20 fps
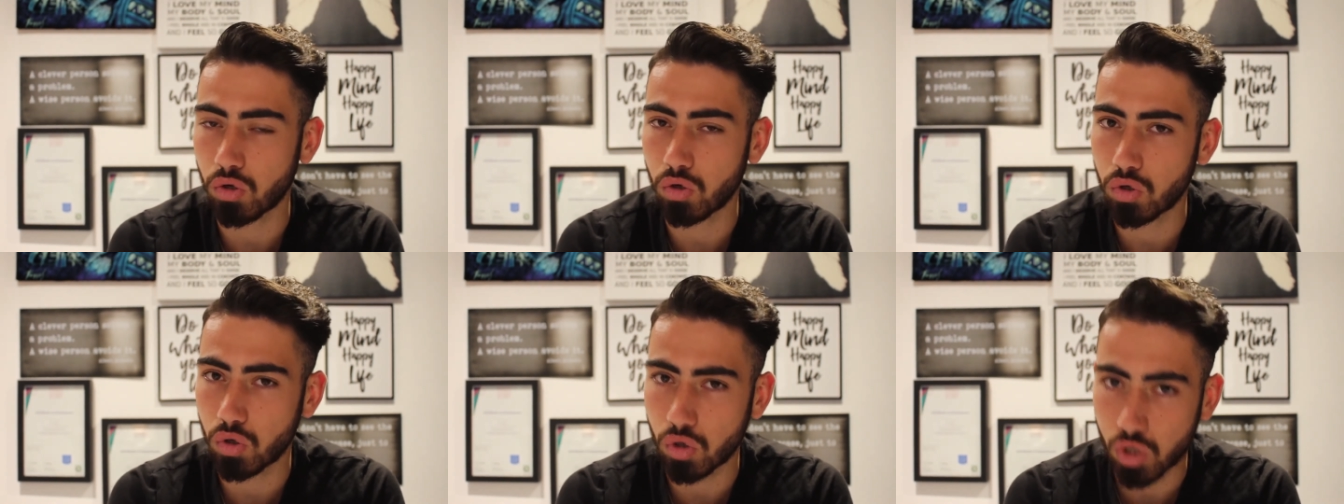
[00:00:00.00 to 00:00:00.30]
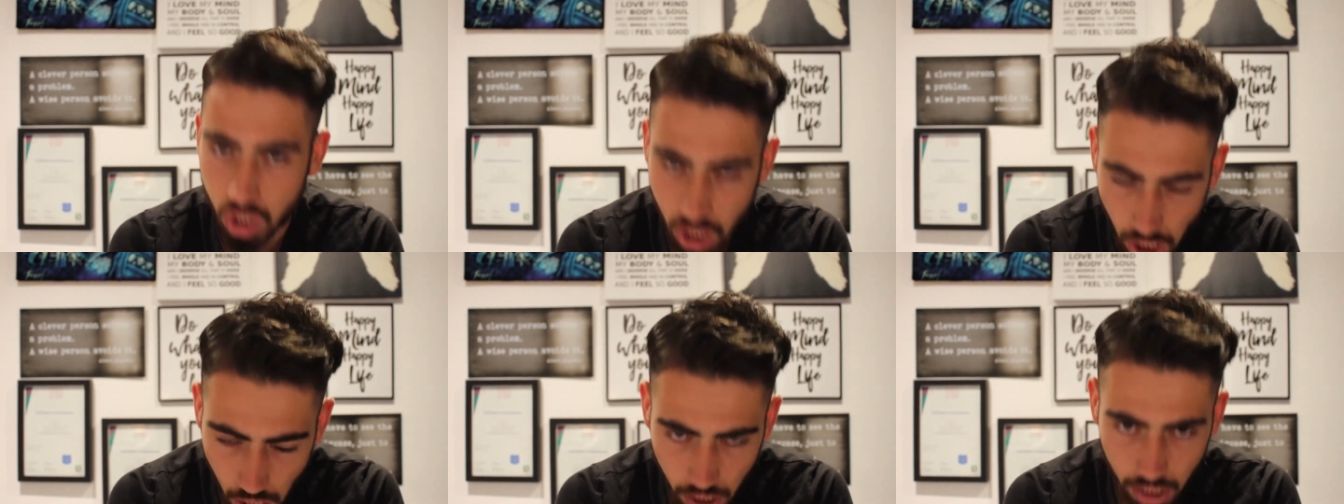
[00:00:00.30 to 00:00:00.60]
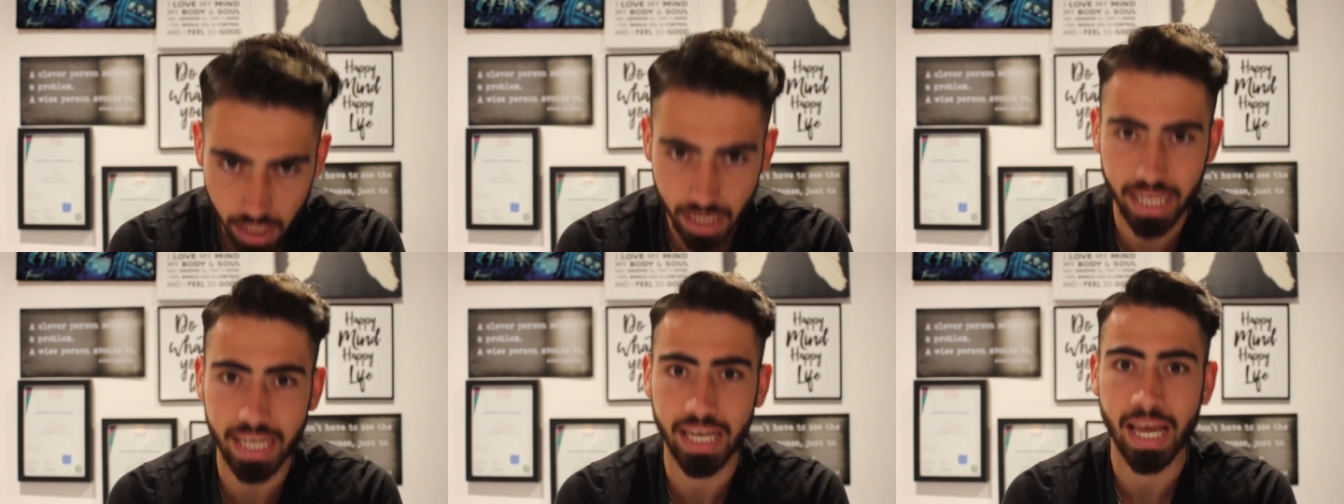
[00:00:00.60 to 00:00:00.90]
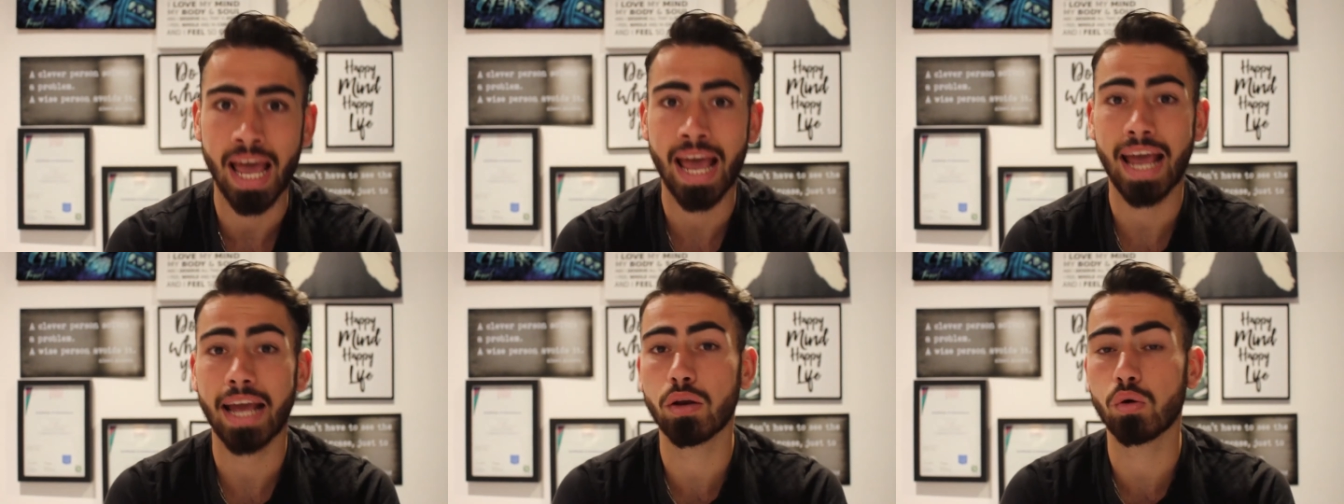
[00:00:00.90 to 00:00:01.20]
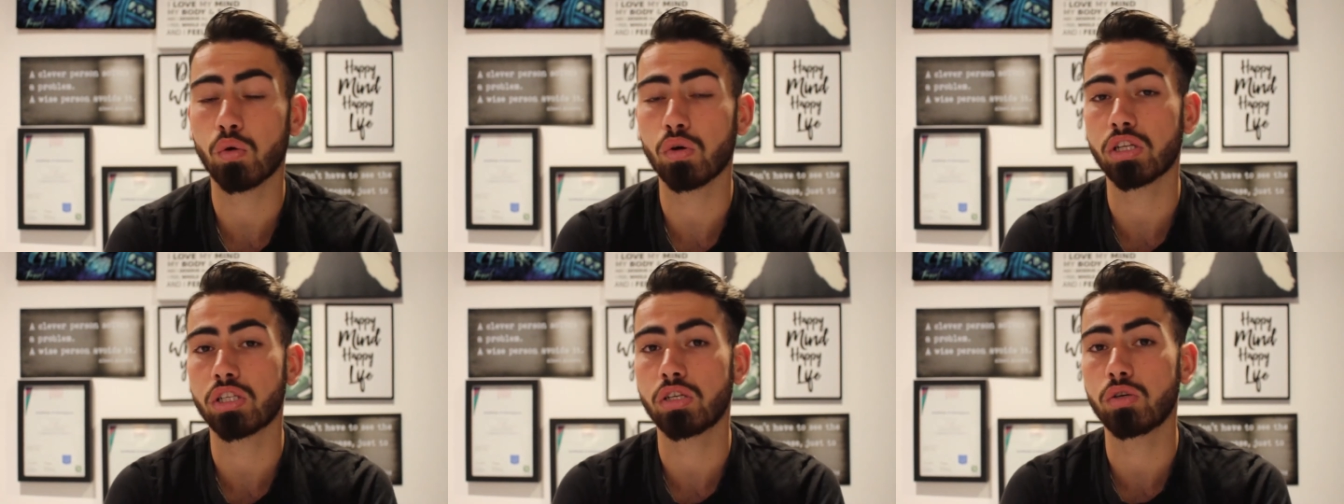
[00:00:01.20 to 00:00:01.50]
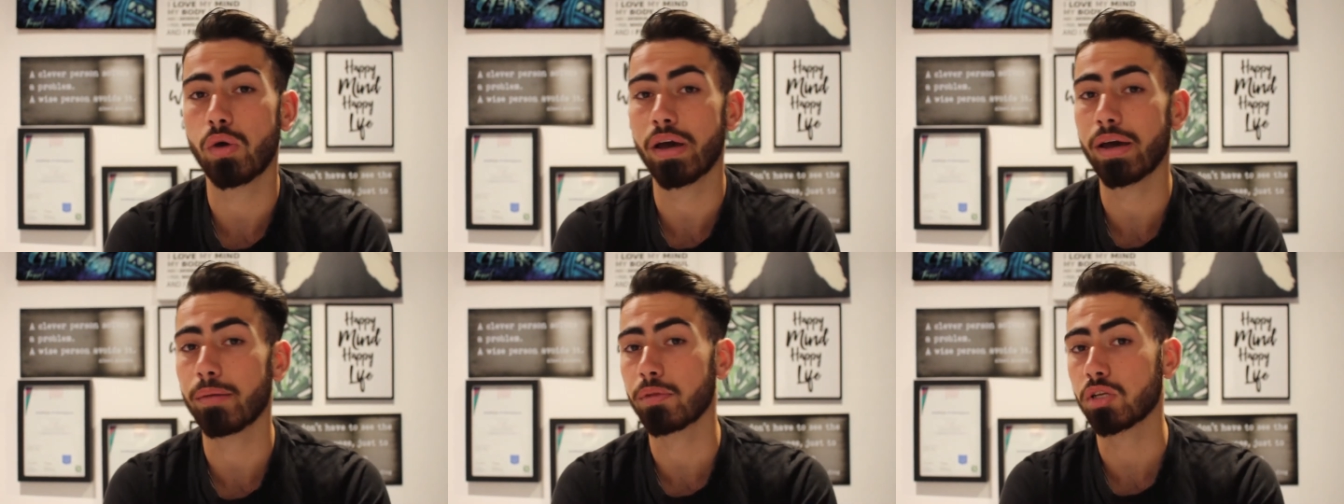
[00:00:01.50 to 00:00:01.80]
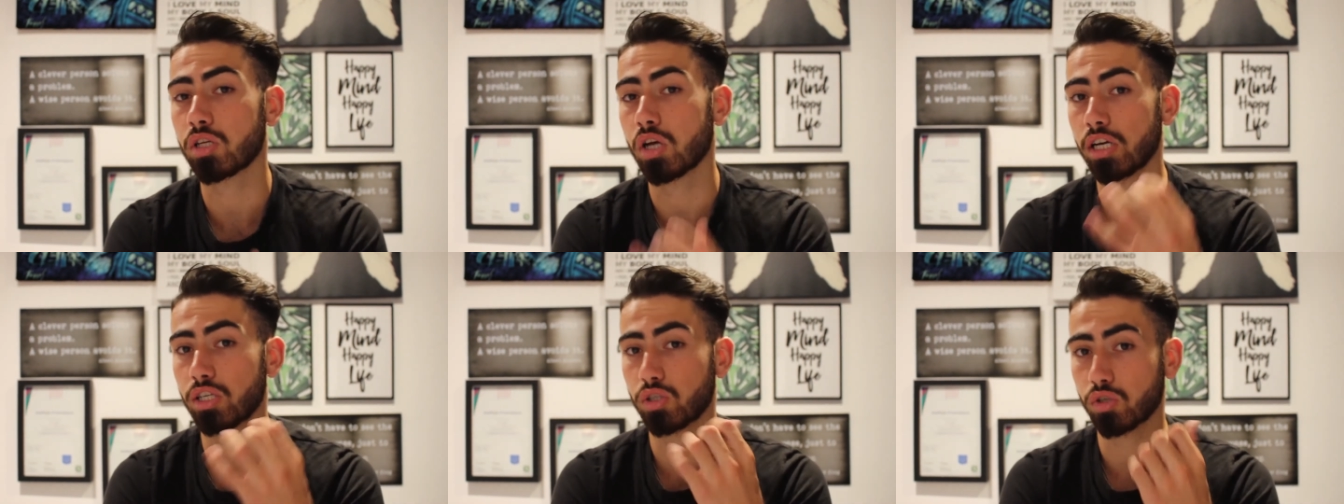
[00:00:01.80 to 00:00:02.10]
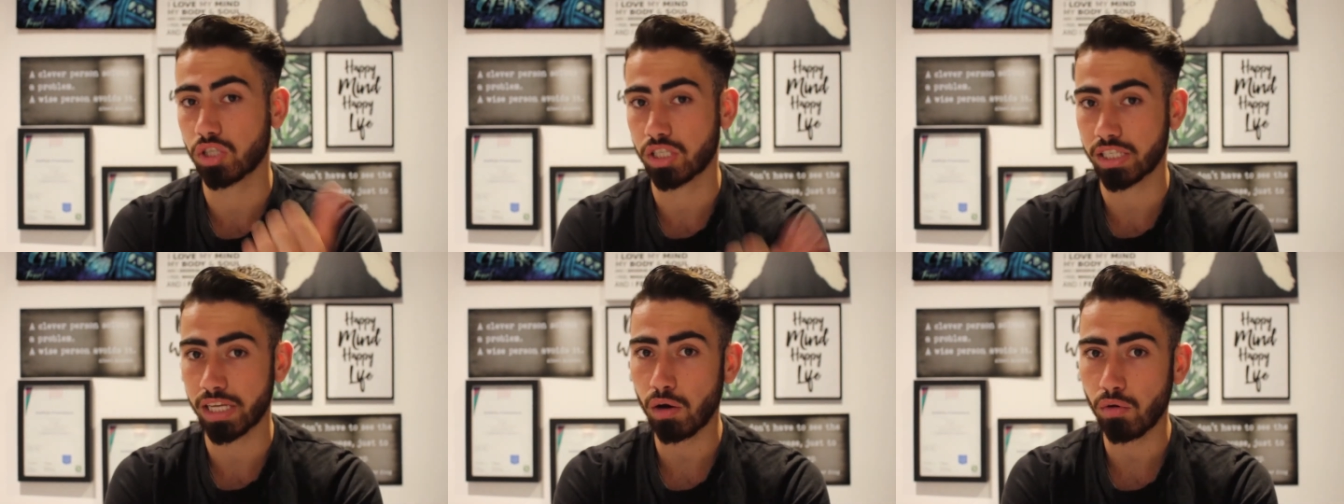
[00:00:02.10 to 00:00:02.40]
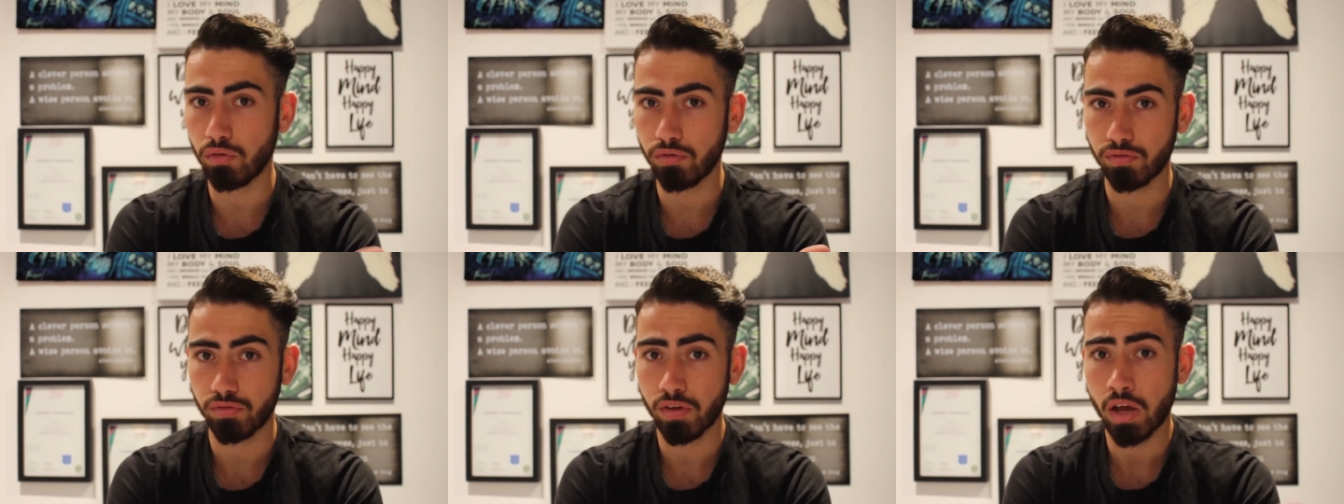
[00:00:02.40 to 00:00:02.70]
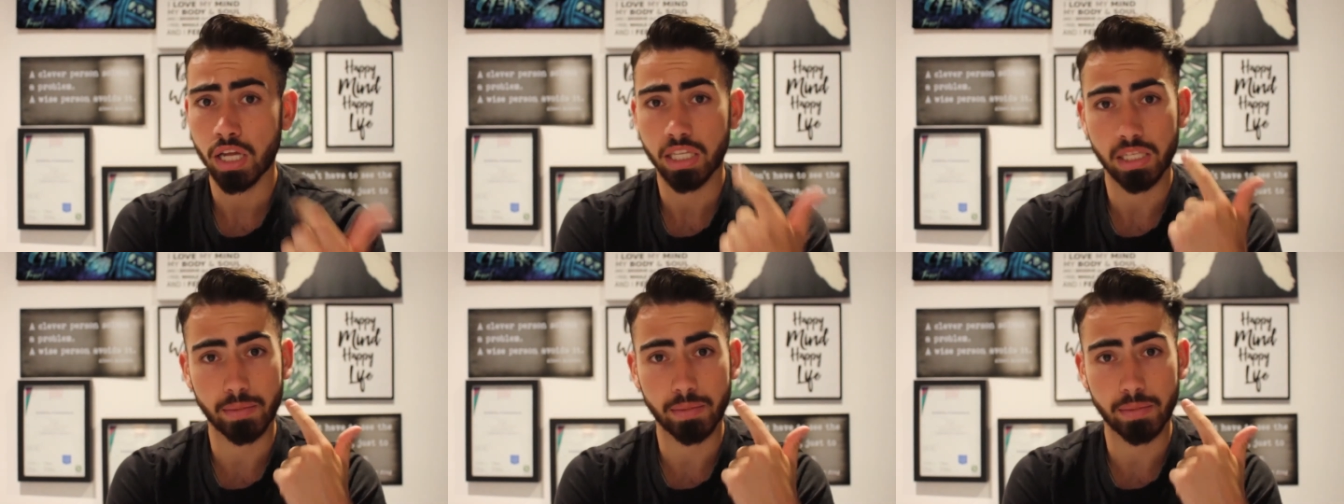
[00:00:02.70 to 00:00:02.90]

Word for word: on your journey, in order to hypnotize yourself,